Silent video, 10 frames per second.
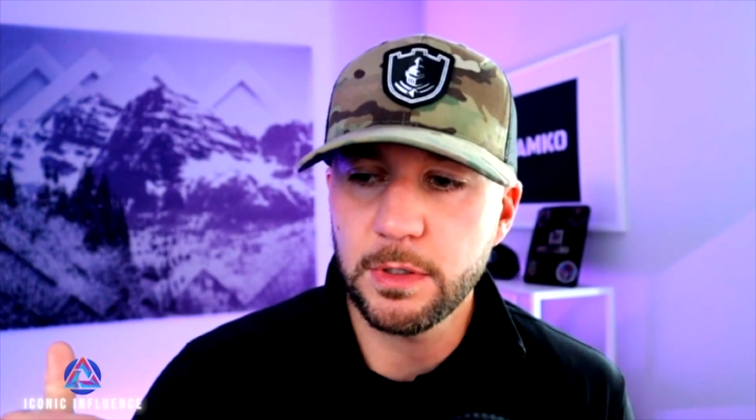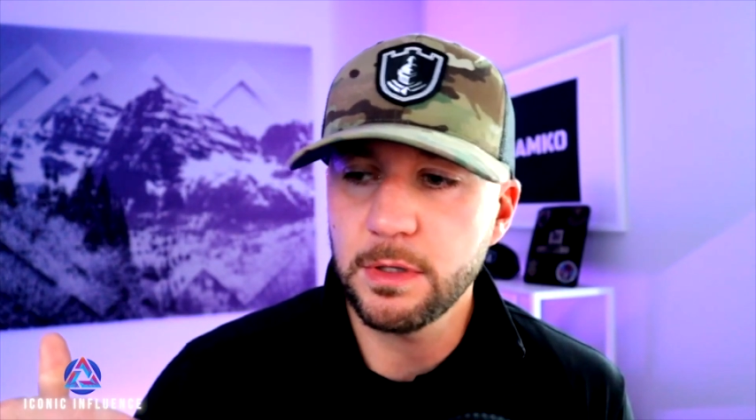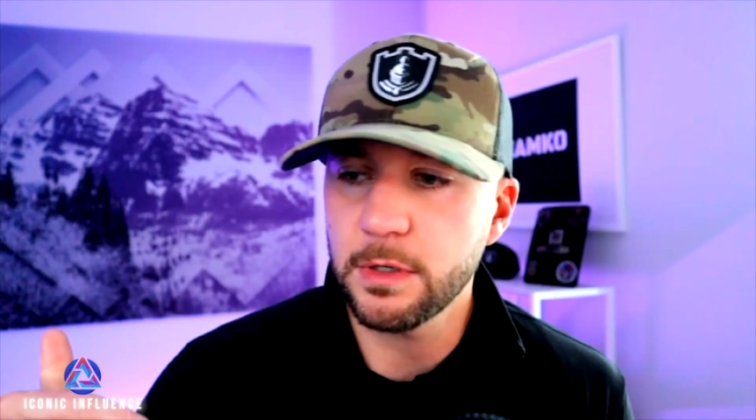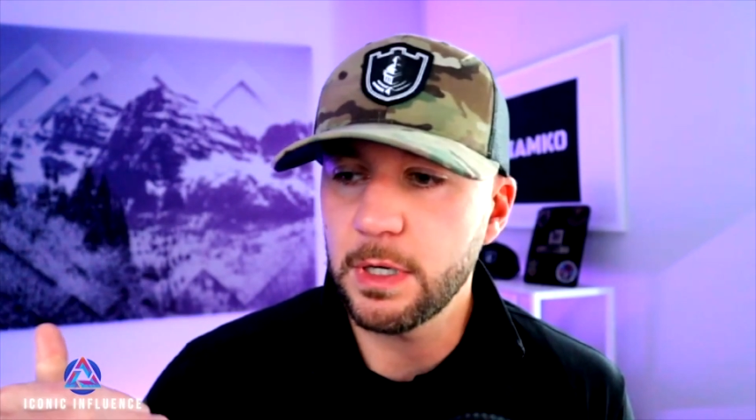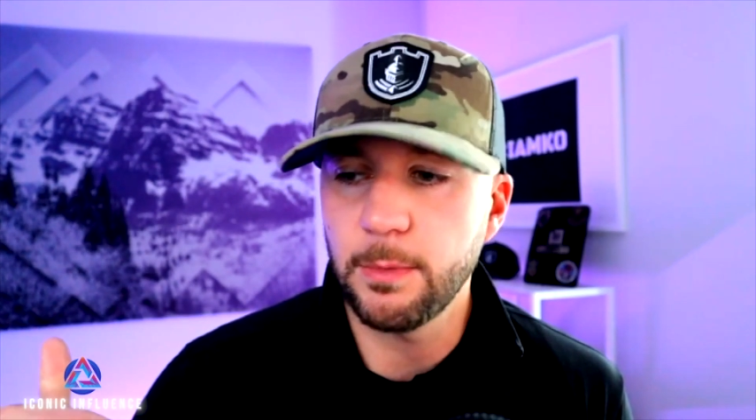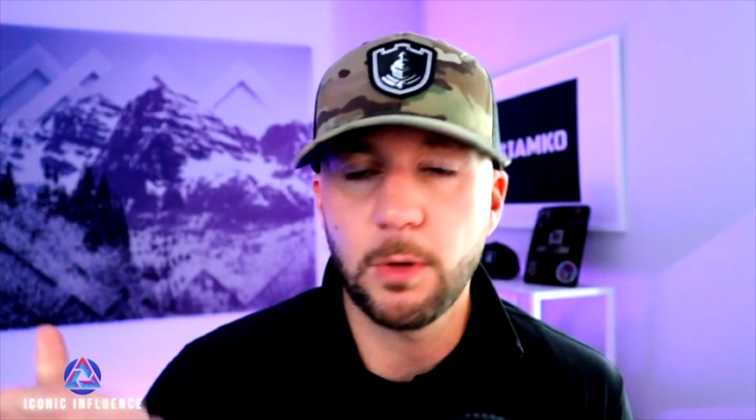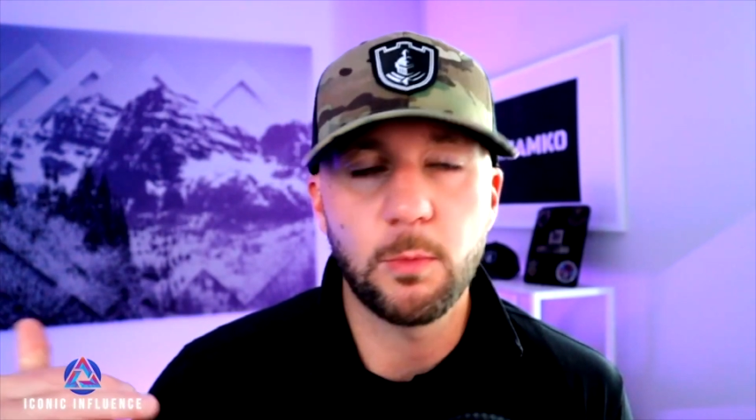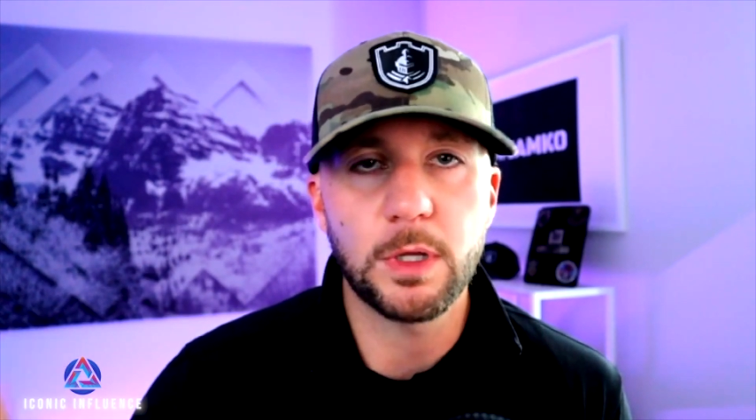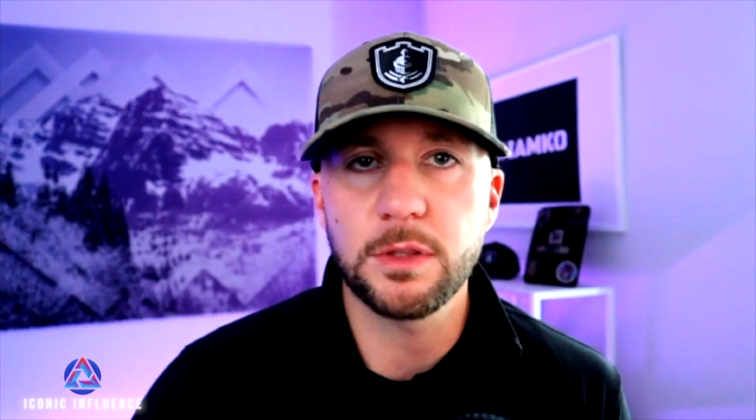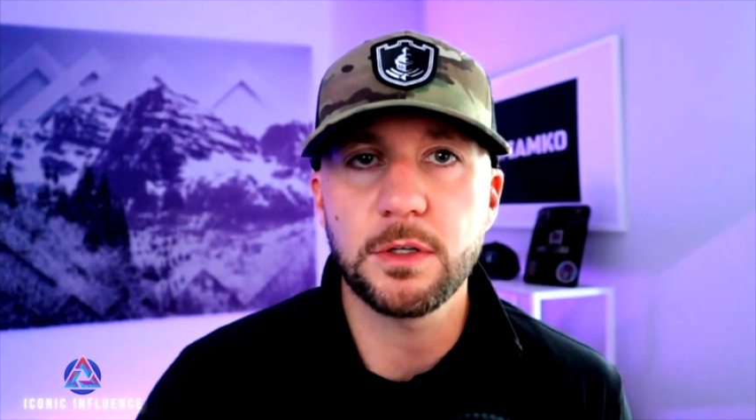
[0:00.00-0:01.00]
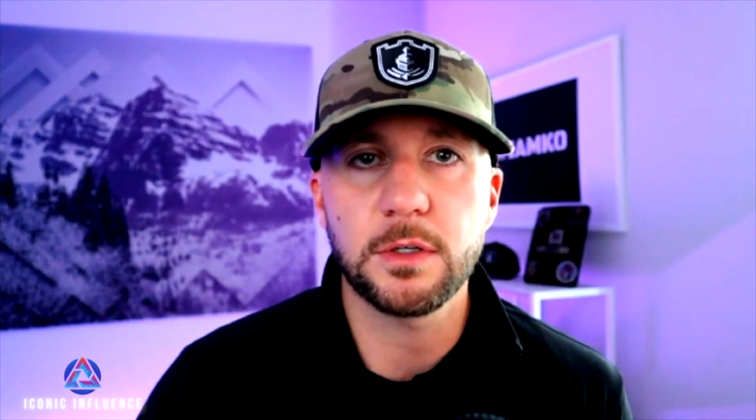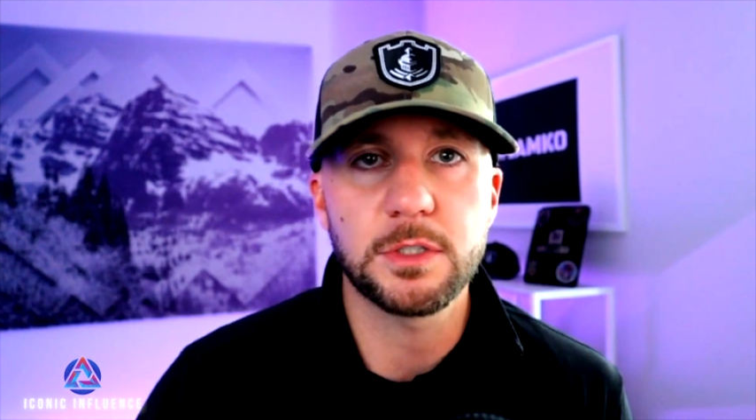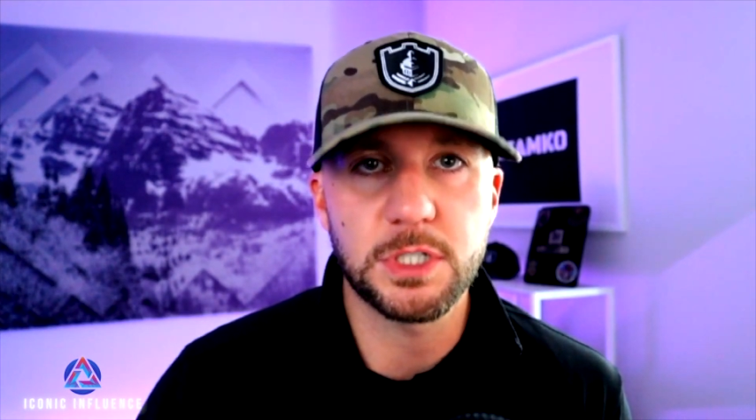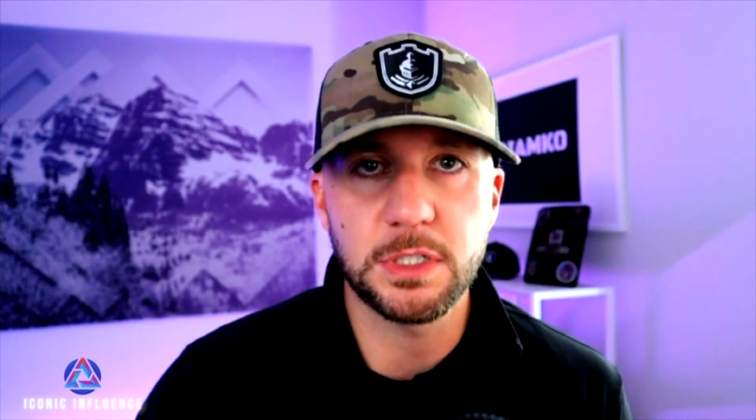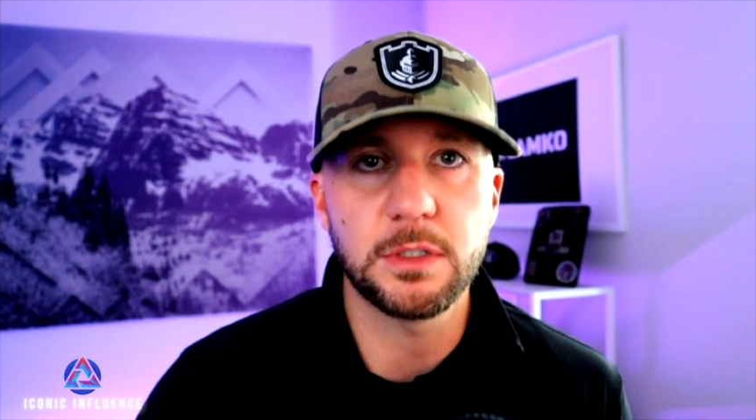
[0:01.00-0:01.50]
either come home with your
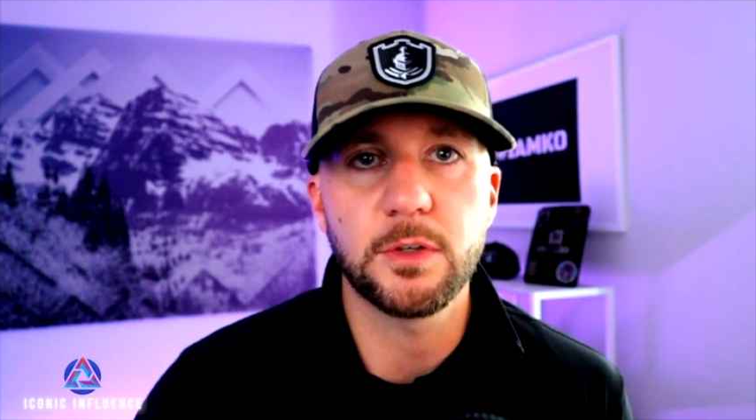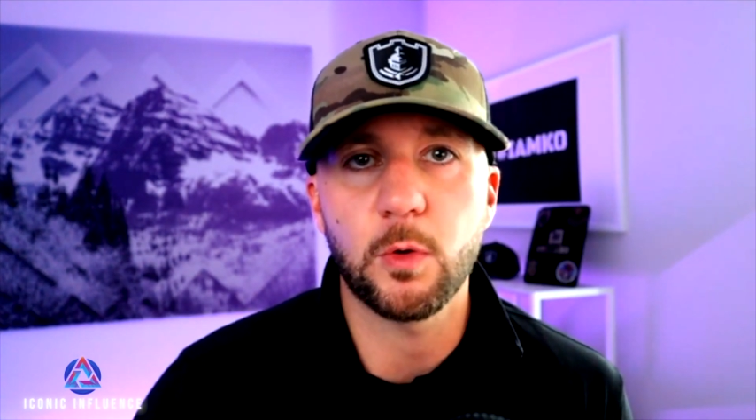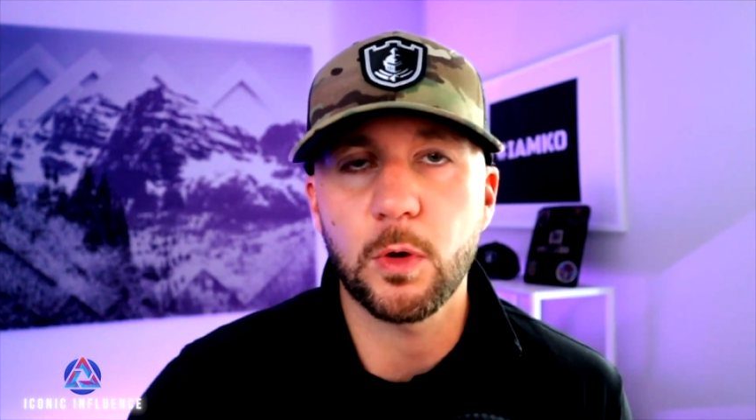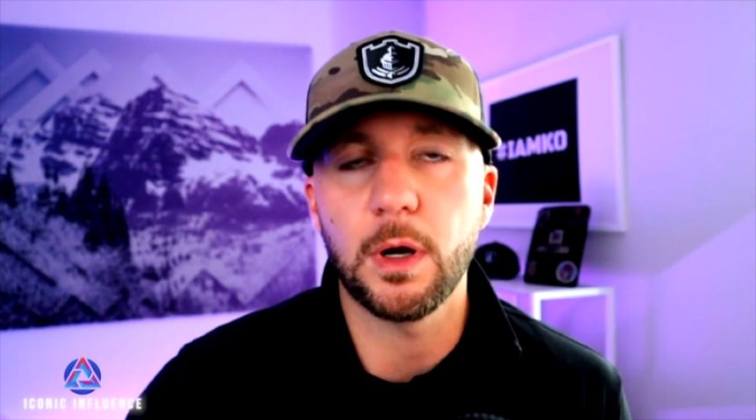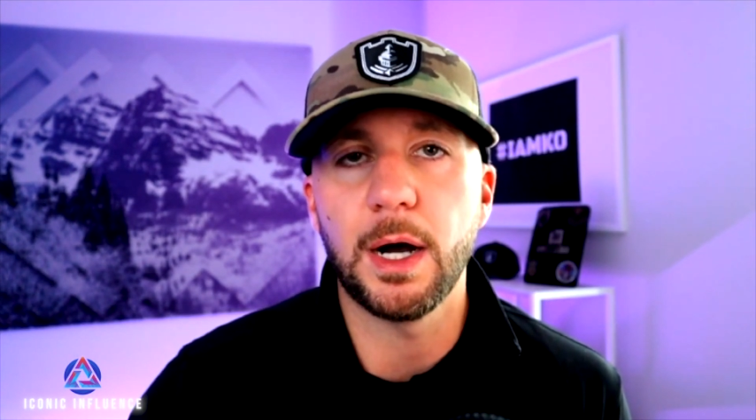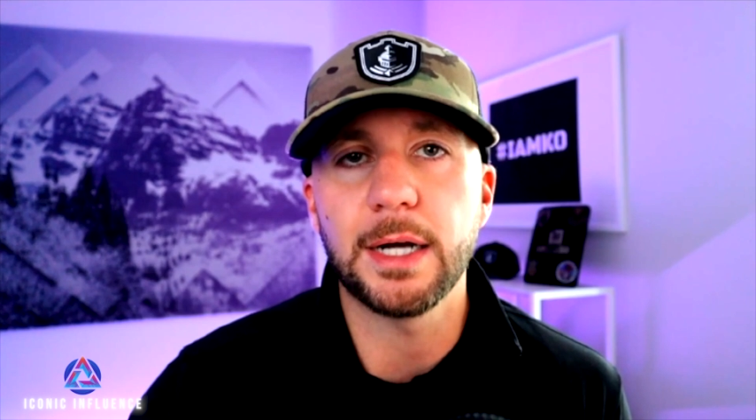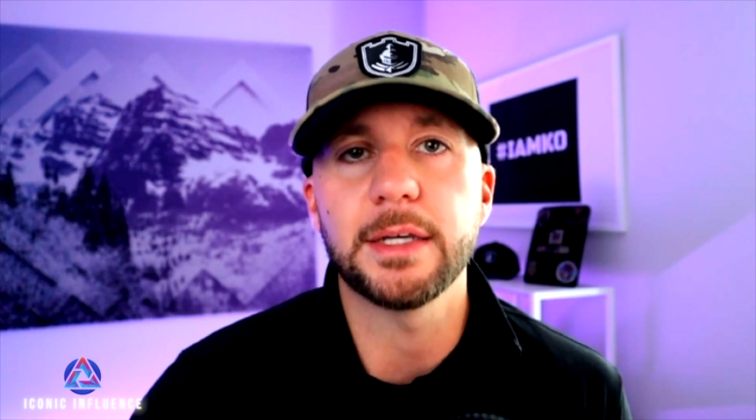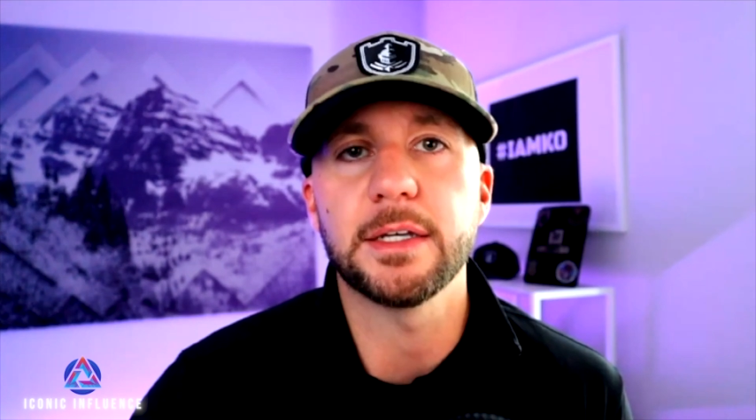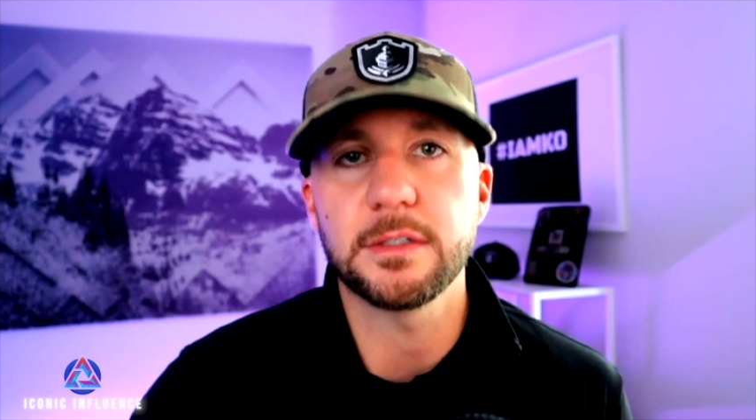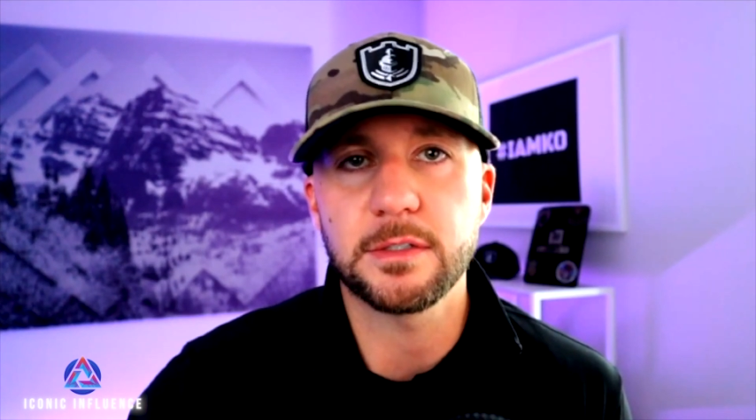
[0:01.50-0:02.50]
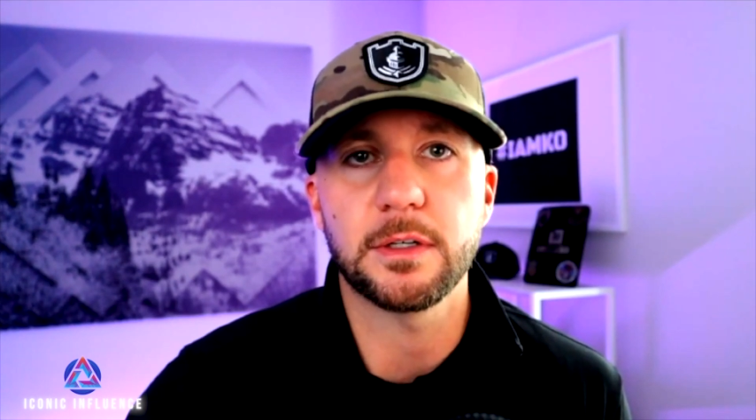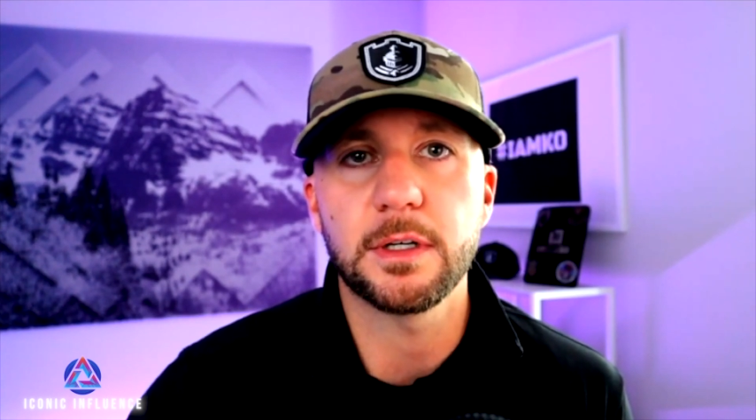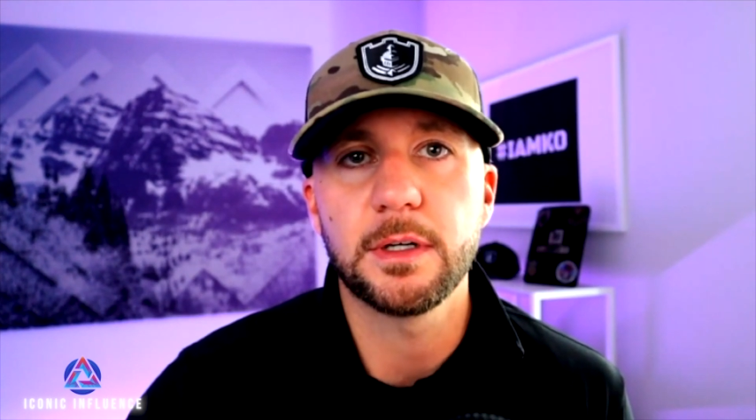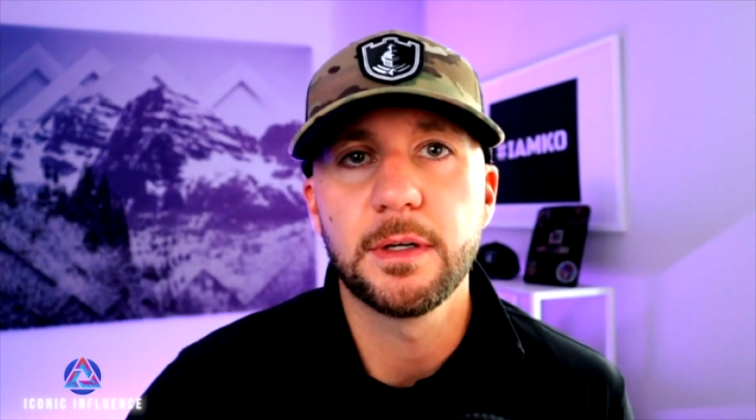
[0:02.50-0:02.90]
shield or on it, sir.